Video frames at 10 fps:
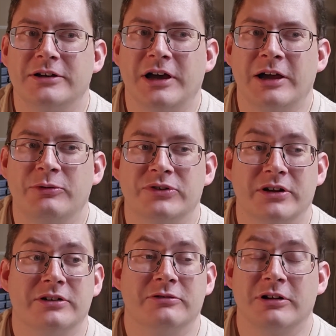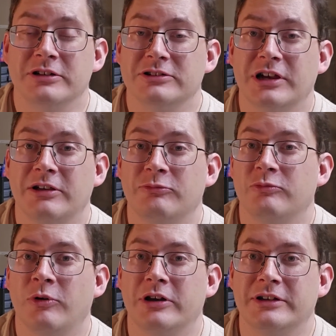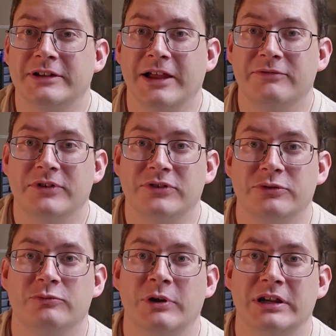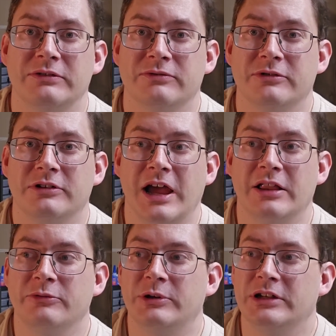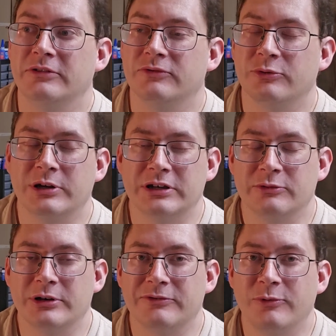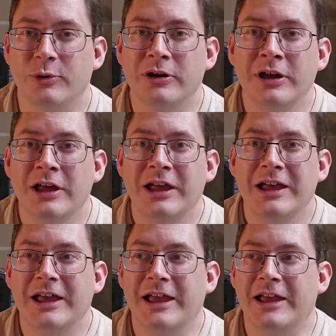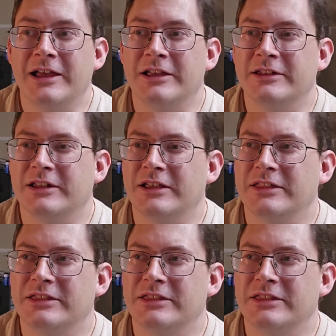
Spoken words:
I was on a crunch. I wanted to have the suit ready for Halloween of 2024, and I